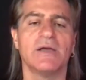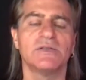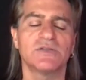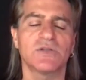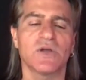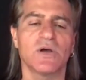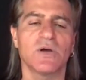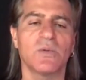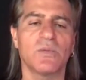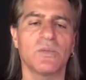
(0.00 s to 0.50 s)

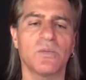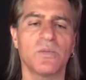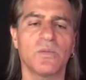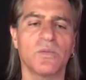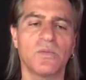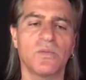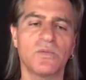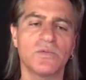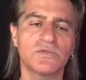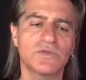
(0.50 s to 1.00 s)
so,
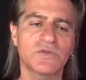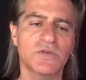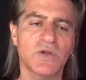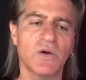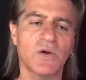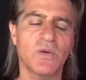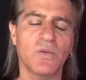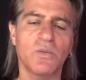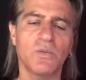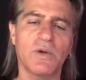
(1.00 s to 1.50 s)

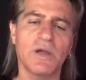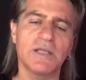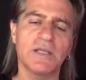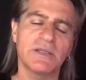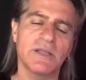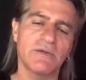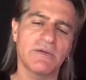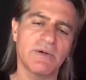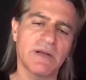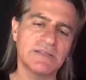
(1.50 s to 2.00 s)
so when
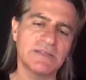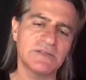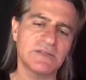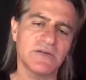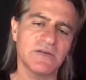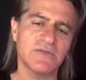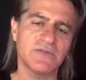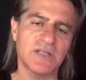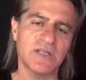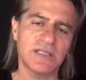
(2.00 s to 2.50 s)
the rest
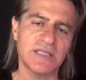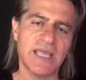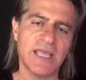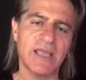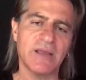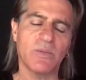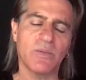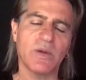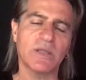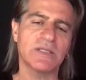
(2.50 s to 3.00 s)
of the
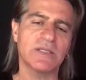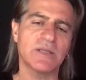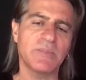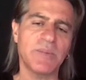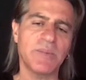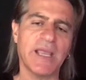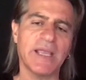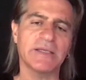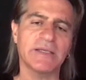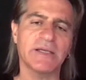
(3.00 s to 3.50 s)
day, when the
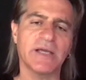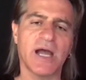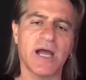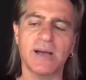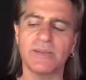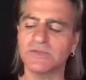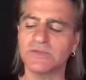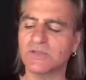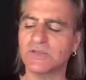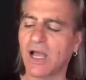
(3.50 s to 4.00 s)
pain
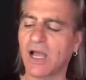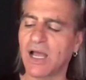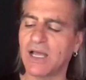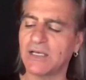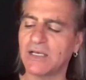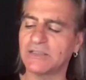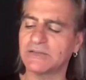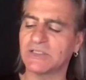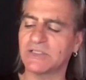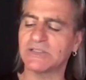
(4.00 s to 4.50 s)
comes, how
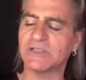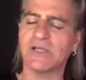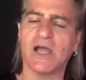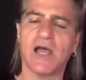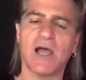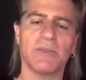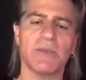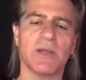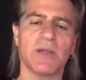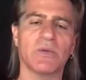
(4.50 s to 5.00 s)
does it
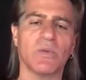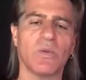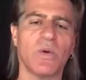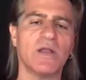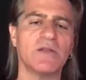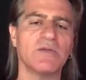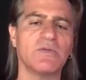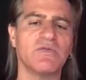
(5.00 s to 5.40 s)
come? In what